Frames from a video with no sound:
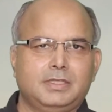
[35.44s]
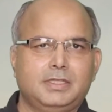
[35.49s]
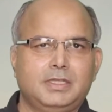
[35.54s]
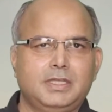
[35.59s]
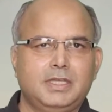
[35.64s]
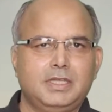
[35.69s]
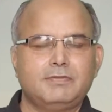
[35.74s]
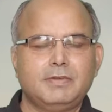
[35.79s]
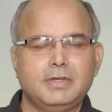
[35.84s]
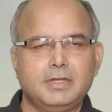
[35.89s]

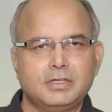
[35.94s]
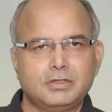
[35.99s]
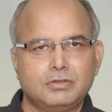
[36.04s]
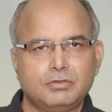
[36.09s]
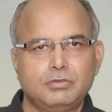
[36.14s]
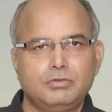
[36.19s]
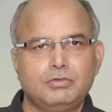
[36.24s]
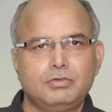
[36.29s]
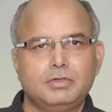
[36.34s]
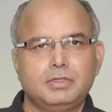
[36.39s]
It will
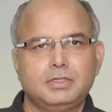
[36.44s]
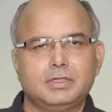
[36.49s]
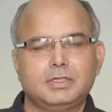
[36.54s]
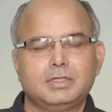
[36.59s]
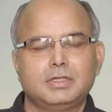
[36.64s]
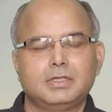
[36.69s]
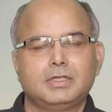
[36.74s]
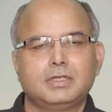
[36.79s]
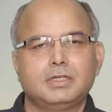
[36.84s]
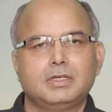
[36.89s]
include
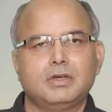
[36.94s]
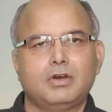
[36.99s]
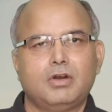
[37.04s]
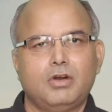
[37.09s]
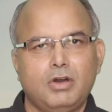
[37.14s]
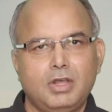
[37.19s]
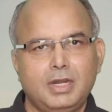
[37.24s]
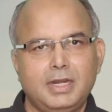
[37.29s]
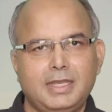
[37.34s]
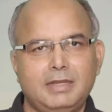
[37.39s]

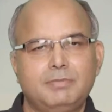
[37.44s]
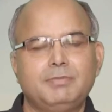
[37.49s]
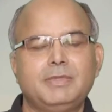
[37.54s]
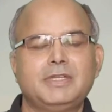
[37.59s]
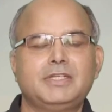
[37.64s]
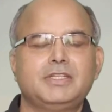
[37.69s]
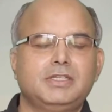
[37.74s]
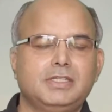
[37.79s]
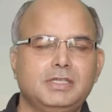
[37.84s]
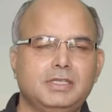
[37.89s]
online
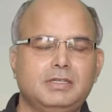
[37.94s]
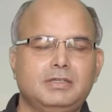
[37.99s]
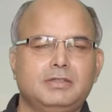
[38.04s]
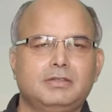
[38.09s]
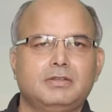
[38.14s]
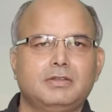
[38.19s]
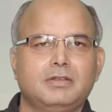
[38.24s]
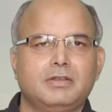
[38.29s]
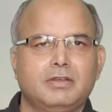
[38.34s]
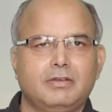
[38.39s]
material,
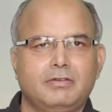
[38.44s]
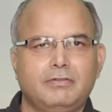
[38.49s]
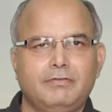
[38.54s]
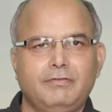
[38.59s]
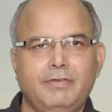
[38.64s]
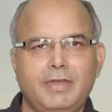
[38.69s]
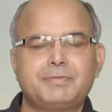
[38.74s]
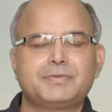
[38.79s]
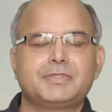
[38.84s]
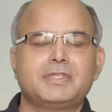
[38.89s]

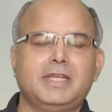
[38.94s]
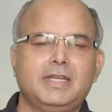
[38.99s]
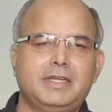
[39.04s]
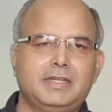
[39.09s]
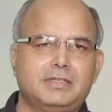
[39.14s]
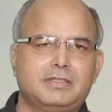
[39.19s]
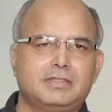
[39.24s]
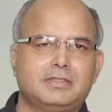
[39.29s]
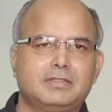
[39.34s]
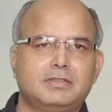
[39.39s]

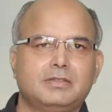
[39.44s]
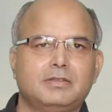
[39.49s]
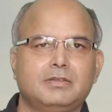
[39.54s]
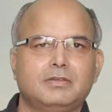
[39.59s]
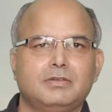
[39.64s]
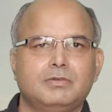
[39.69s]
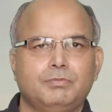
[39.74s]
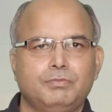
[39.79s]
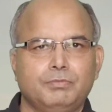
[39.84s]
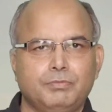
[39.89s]
websites,
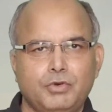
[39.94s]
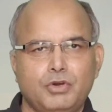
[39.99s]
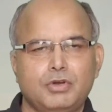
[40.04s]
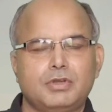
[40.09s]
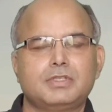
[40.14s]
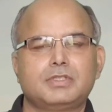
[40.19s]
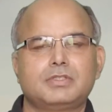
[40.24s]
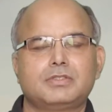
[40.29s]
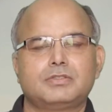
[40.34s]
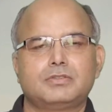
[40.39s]

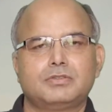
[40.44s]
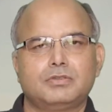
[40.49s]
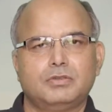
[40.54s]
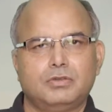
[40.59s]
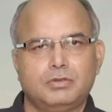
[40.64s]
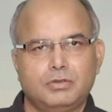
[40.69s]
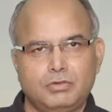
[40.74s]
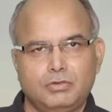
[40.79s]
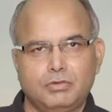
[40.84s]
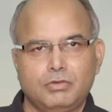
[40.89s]
books,
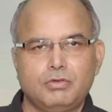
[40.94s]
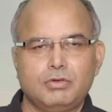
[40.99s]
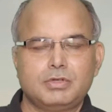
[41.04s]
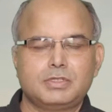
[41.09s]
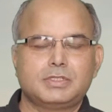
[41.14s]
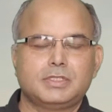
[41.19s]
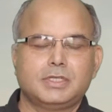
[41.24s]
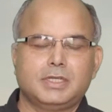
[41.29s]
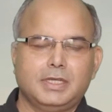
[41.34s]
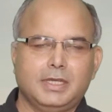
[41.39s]

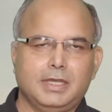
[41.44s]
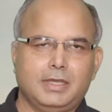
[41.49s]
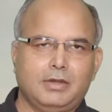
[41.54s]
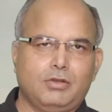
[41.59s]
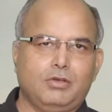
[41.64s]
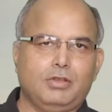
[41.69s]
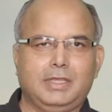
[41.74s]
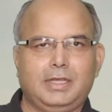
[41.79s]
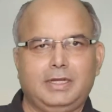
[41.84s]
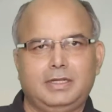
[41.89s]
notes, and
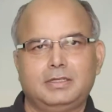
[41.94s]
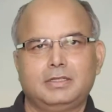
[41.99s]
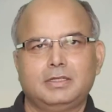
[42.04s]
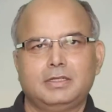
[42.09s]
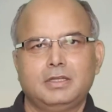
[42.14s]
all that.